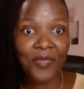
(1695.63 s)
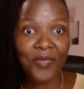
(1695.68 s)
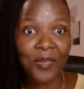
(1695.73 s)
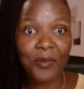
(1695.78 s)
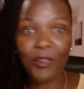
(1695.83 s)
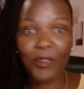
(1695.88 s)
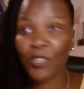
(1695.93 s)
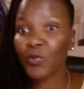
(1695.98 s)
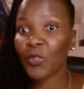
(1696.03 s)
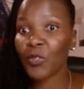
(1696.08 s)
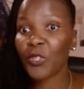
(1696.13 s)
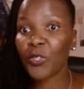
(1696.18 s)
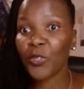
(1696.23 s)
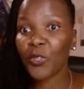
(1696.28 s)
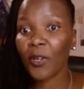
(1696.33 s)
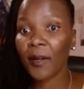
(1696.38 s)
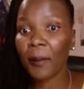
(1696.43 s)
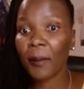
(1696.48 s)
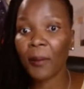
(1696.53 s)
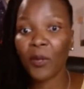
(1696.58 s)
Because when you
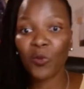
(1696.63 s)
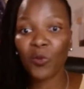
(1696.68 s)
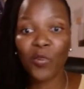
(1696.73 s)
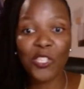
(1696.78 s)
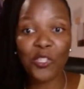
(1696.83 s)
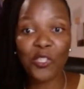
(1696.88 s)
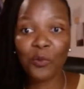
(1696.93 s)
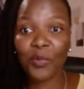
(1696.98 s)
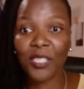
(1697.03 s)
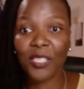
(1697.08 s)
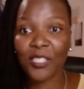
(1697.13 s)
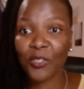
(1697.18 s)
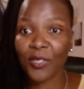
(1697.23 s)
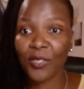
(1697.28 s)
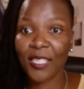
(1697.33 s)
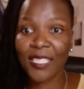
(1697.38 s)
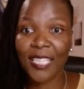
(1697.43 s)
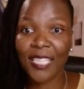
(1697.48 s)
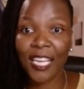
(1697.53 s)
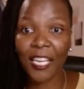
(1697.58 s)
talk about what you bring to
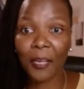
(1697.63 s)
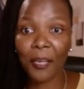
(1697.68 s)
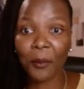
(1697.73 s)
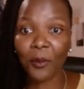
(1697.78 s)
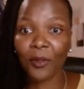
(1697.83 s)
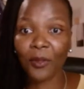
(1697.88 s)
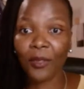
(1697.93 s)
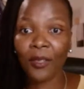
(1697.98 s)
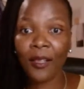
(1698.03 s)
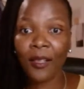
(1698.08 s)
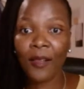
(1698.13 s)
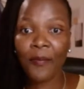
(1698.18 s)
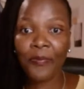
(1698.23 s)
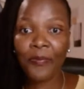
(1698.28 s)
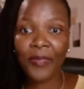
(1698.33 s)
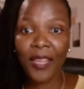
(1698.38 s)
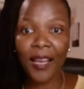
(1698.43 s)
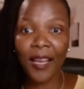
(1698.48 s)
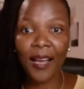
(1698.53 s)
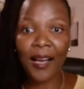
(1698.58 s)
the table,
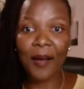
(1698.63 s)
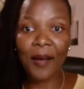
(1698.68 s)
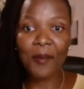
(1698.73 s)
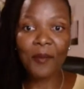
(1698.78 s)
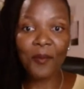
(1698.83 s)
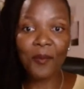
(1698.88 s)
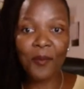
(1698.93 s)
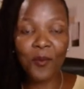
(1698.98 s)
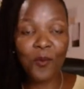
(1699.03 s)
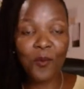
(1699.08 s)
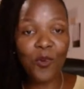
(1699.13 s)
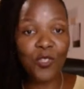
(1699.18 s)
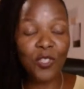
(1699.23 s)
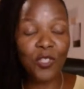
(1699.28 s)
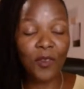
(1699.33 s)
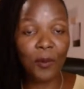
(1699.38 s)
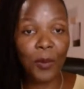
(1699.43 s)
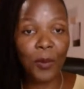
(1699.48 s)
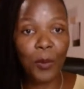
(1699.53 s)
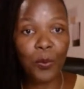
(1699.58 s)
most
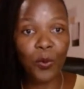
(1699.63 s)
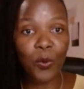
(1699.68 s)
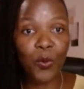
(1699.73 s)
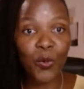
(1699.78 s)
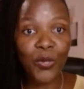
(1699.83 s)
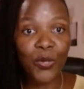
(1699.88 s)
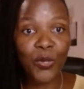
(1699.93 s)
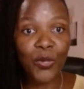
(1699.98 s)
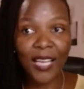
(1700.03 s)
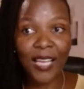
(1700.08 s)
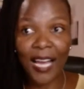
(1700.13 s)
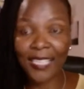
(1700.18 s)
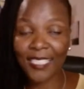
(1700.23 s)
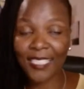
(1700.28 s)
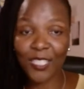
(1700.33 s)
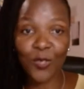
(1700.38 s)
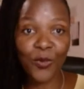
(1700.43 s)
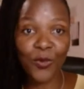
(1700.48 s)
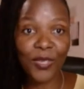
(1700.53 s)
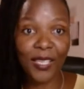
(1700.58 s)
of the people are
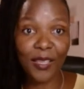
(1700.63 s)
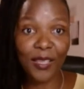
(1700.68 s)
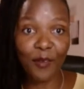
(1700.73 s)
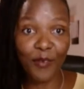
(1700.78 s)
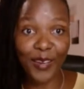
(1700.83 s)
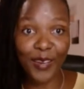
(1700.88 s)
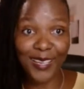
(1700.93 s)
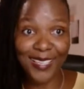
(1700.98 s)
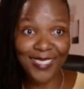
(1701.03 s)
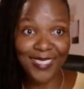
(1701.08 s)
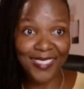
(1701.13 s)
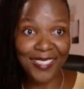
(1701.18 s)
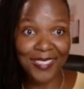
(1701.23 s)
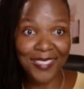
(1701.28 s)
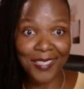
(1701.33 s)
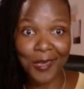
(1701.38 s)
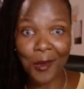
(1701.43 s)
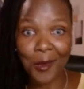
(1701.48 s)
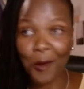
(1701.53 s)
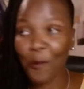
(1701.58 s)
just looking at the finances.